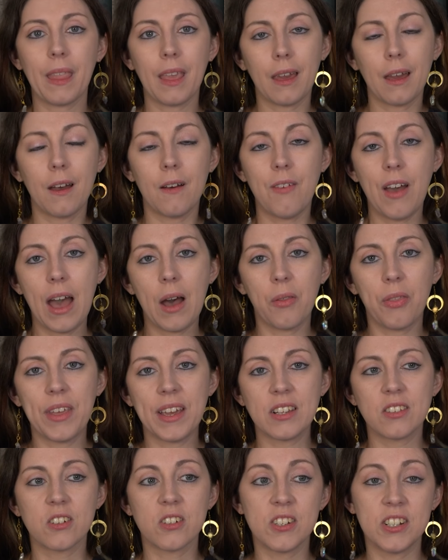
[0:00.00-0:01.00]
of how
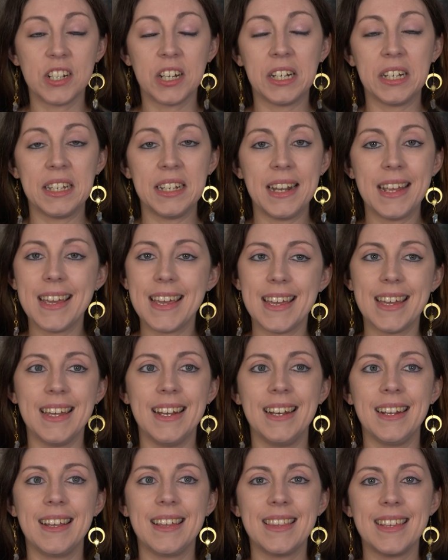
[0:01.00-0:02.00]
things are done
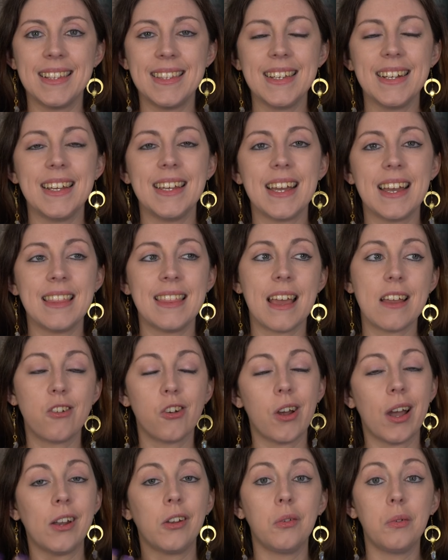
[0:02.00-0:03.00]
in the city, and they
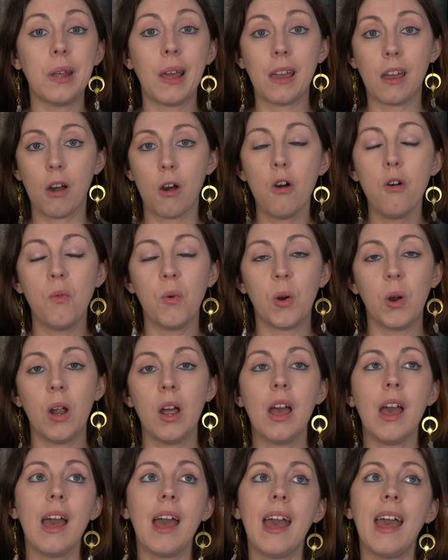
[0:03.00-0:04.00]
tried to take over,
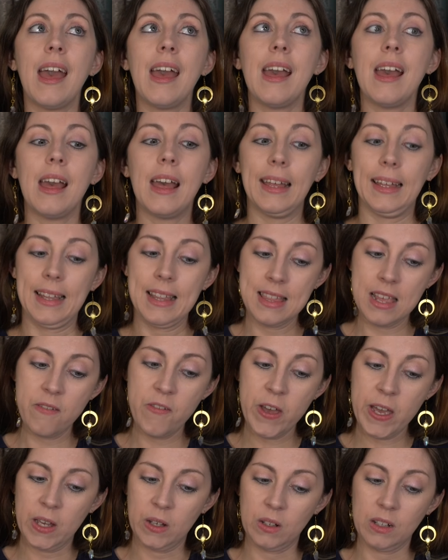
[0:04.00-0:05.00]
and they
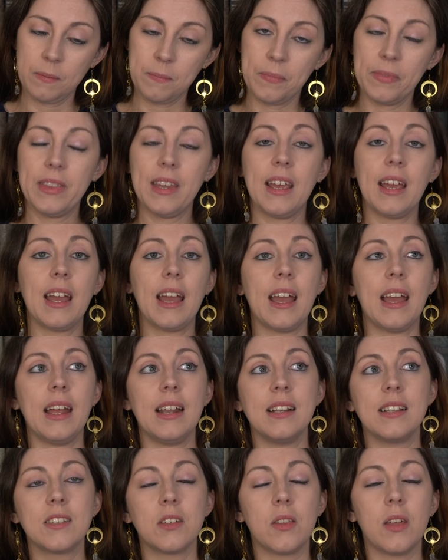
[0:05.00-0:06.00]
failed.
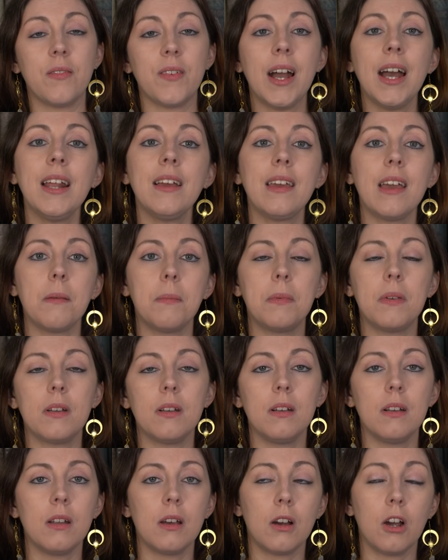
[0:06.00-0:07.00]
And so they've kind of kept
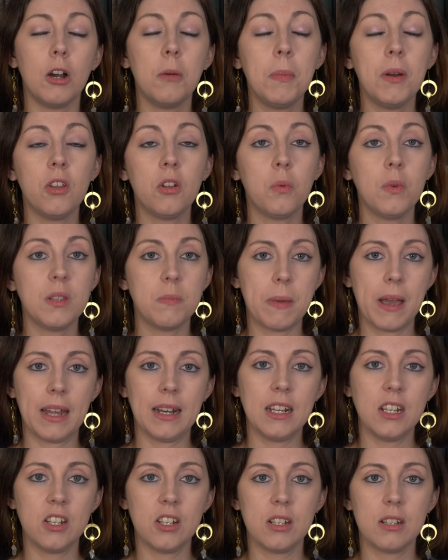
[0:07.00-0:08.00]
her mother was
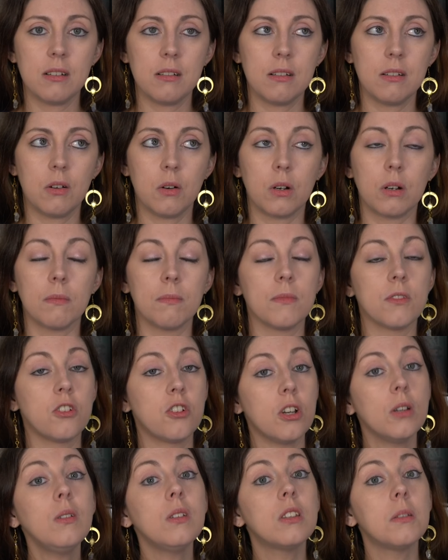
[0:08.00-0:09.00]
banished, or
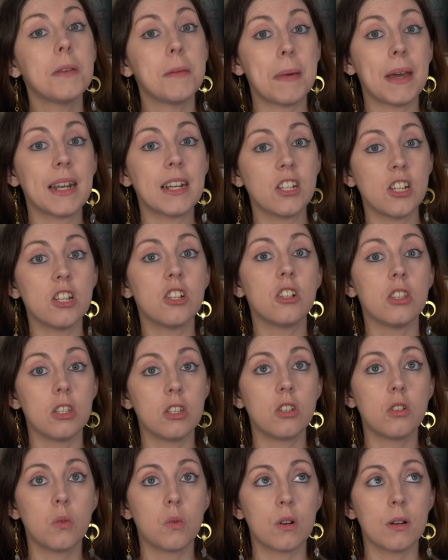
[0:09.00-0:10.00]
chose to be banished, into the
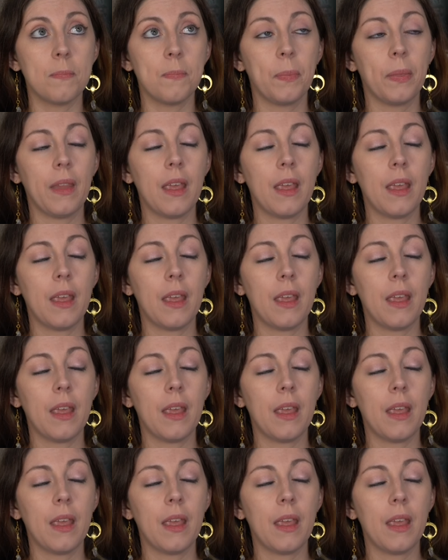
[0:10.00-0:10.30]
storm.